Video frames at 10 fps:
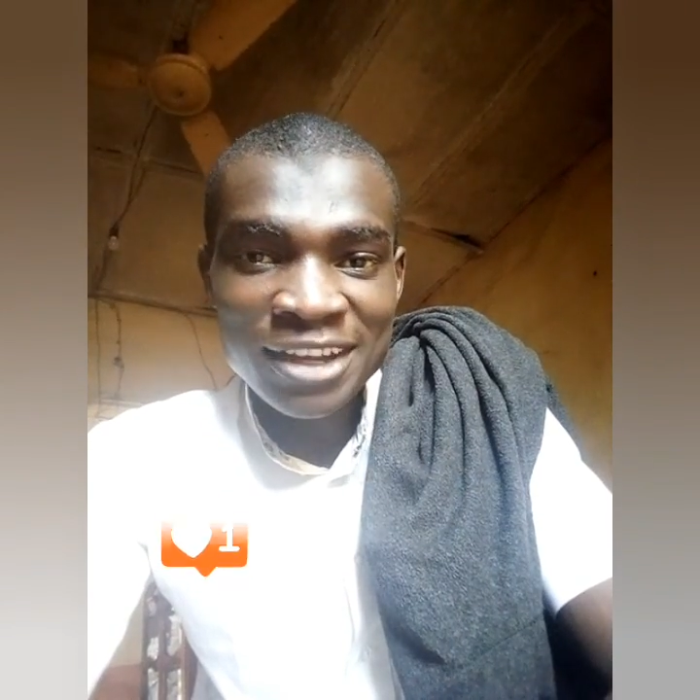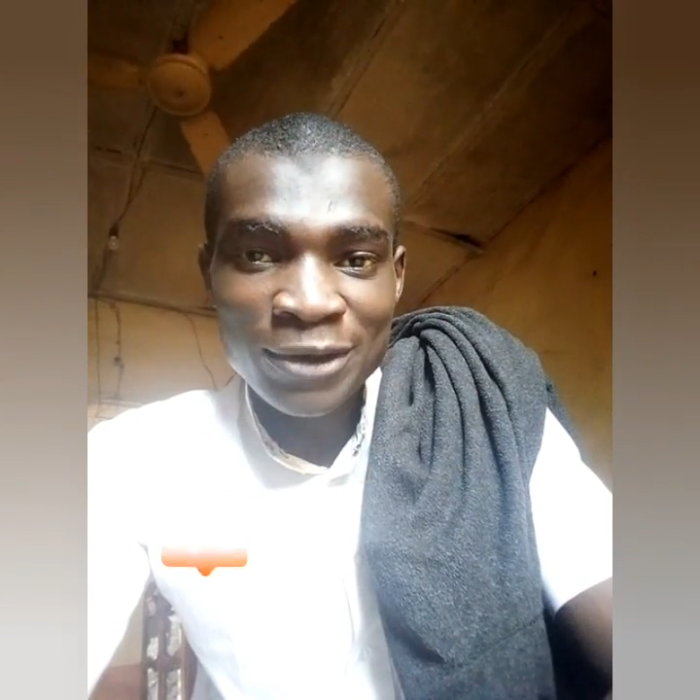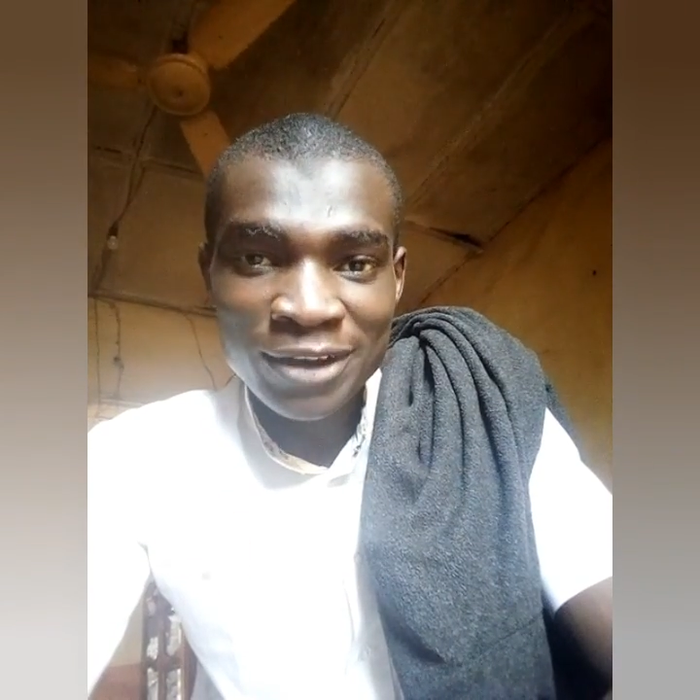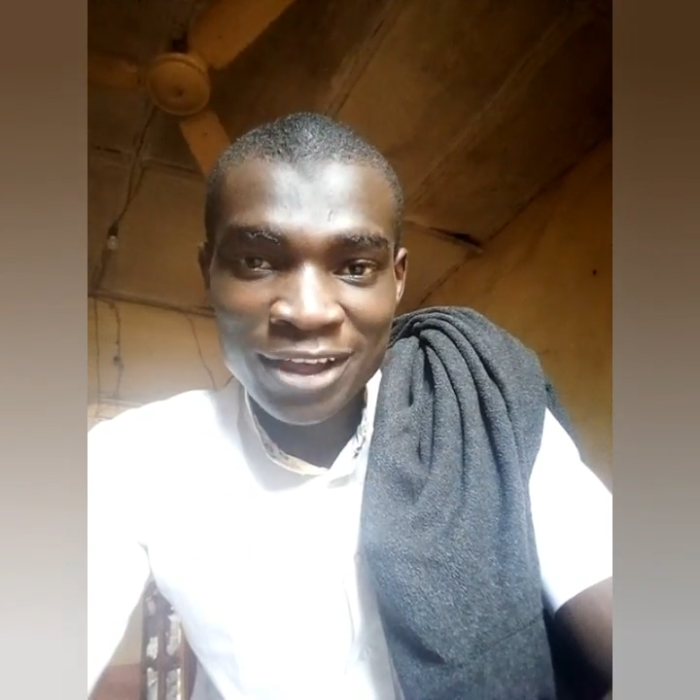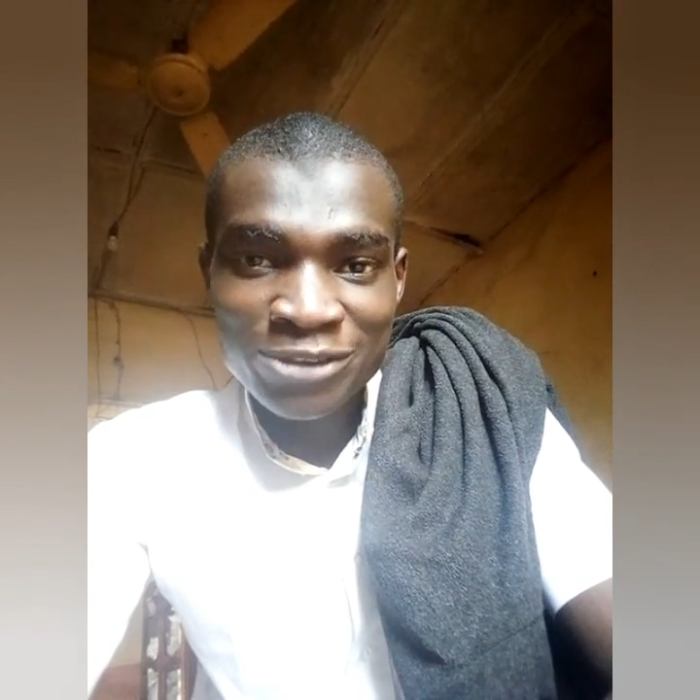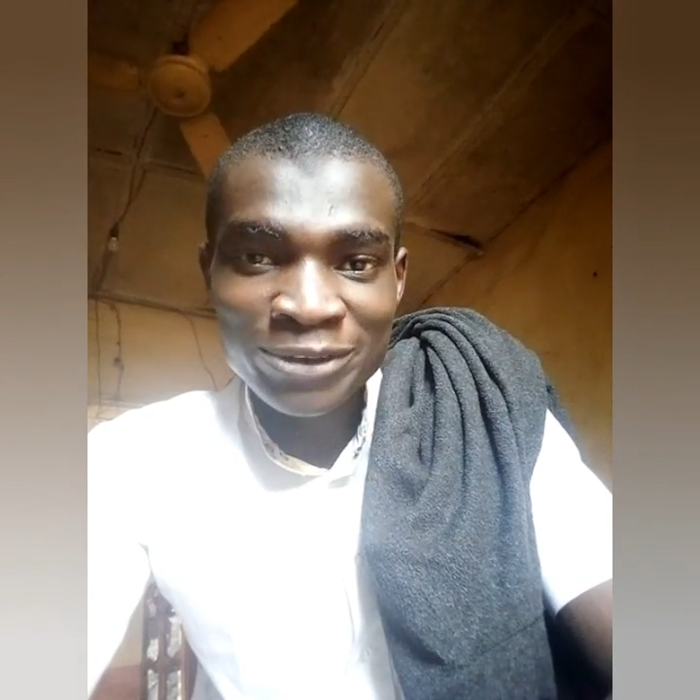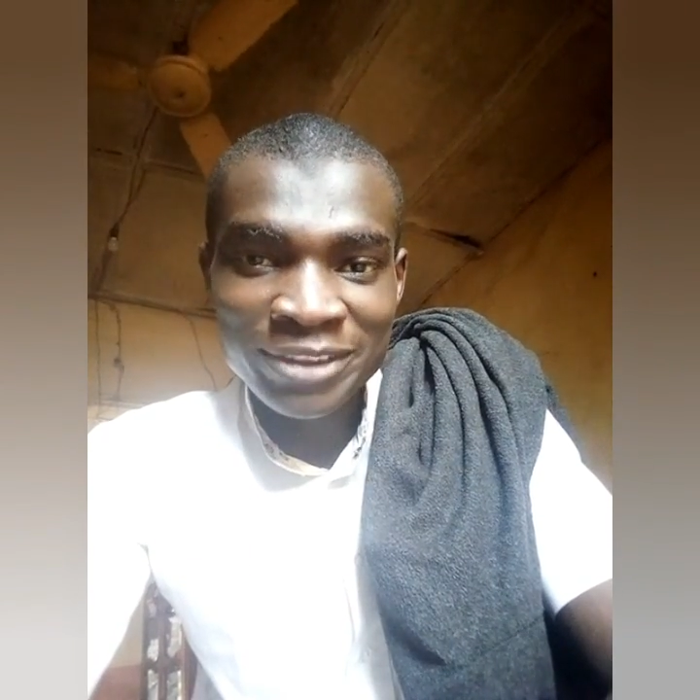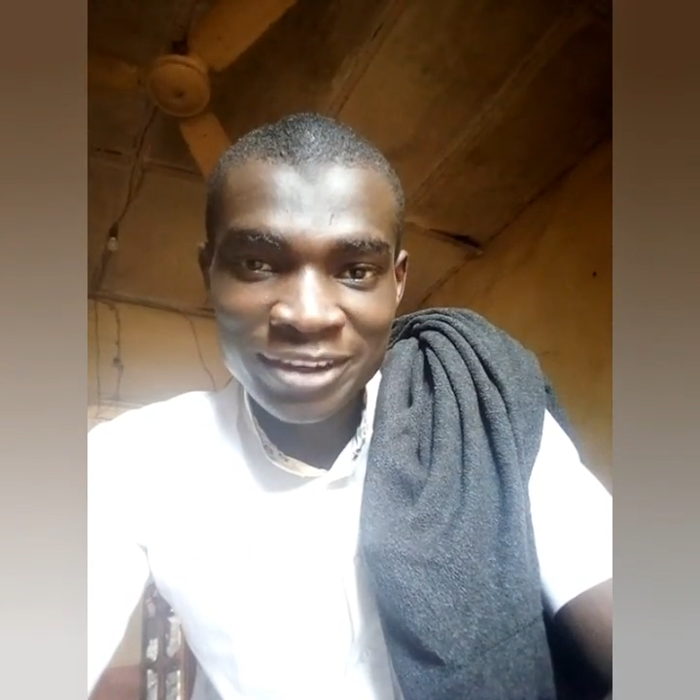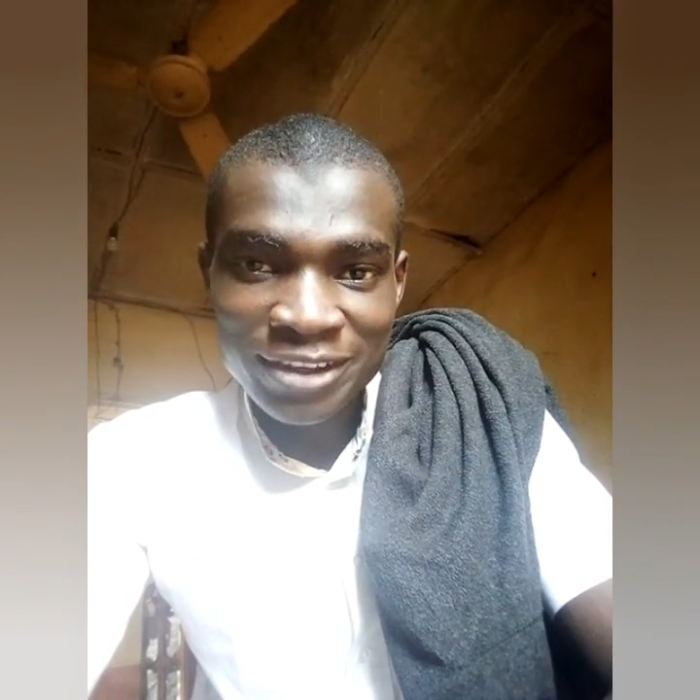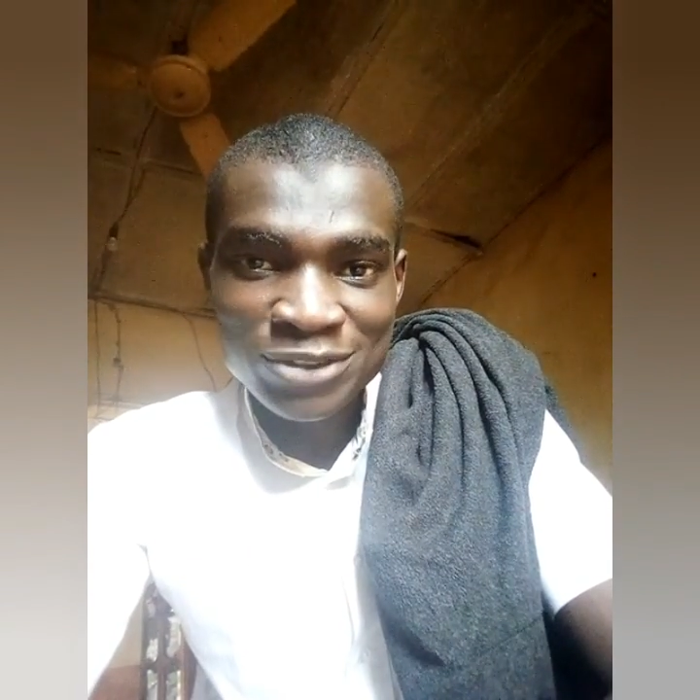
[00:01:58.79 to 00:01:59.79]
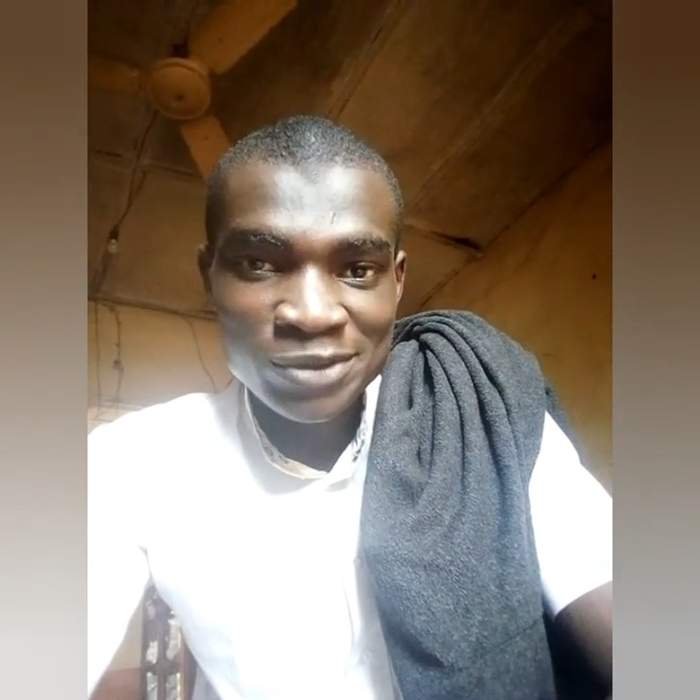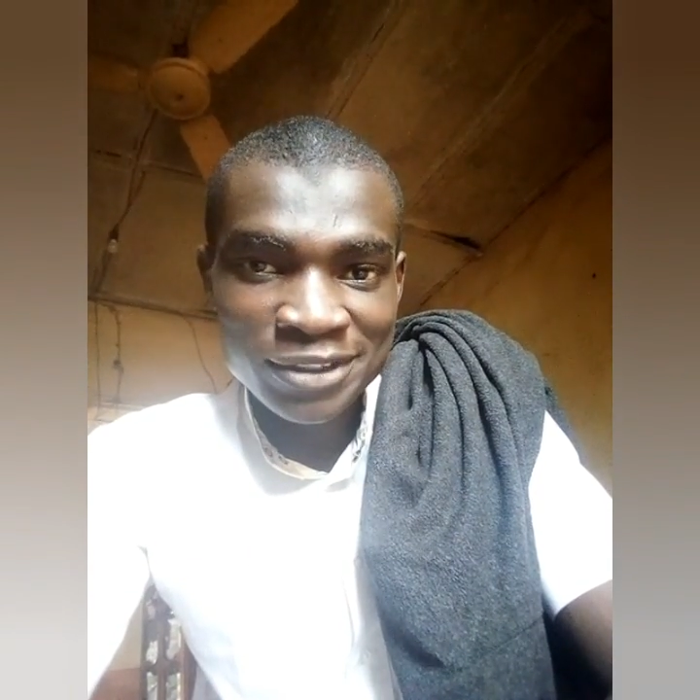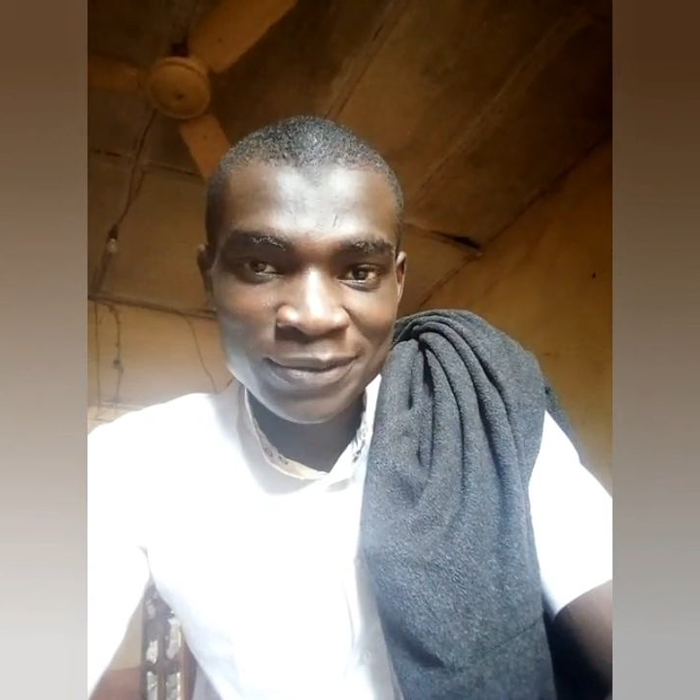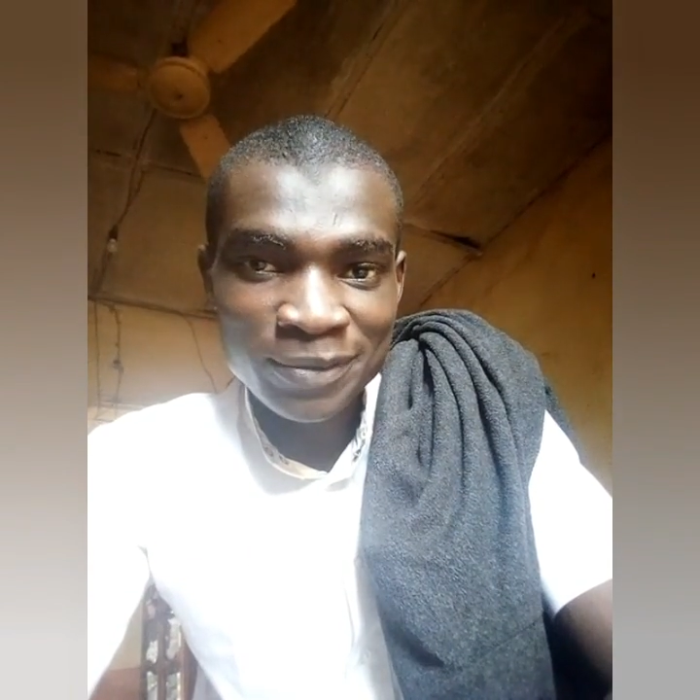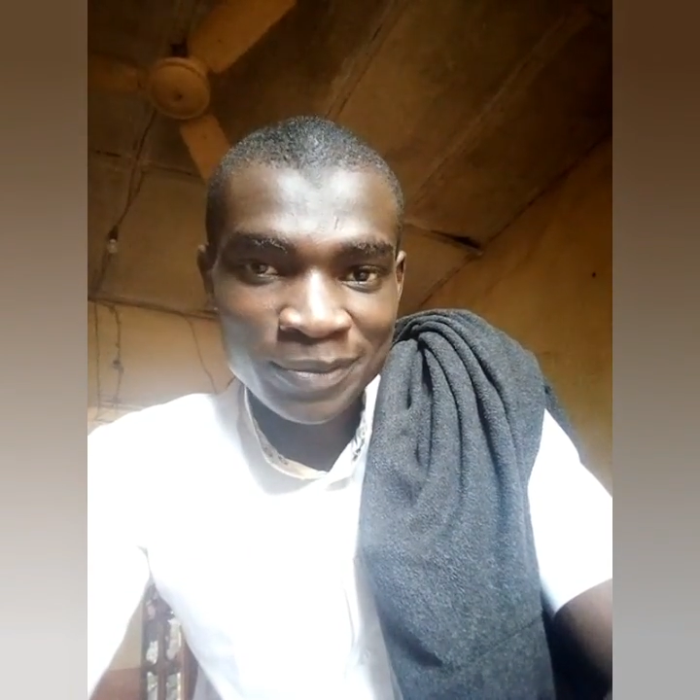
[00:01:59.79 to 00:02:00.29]
and I'll catch you in the next one.
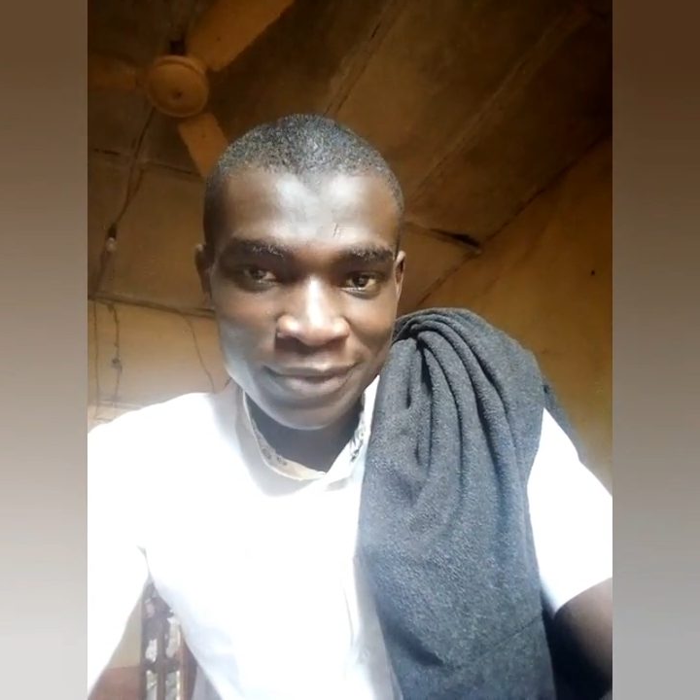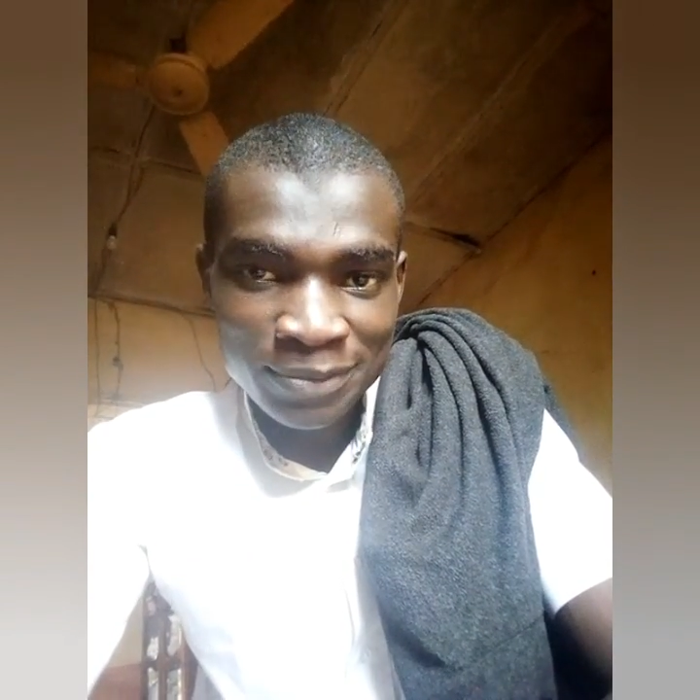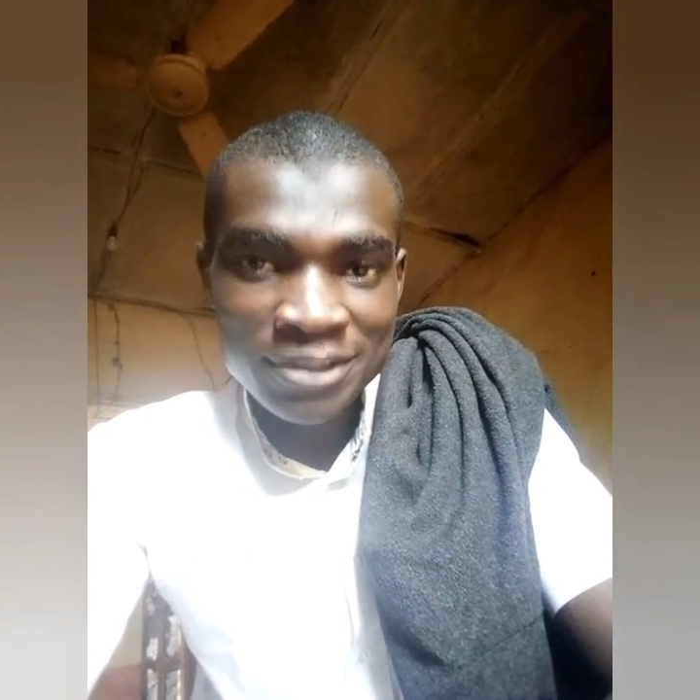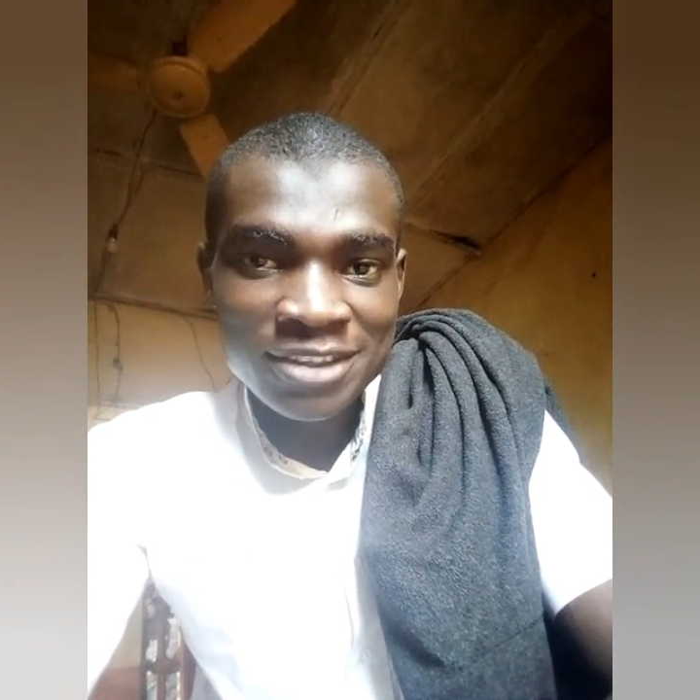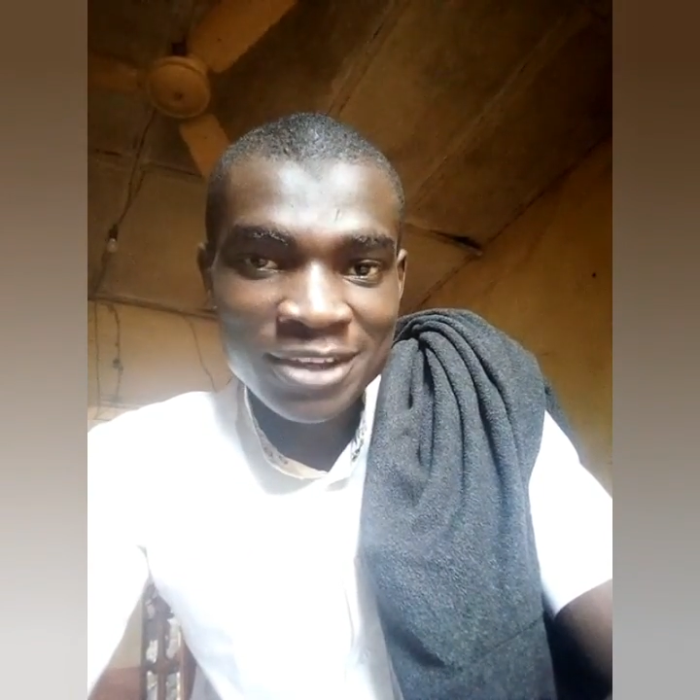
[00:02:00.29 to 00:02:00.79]
Peace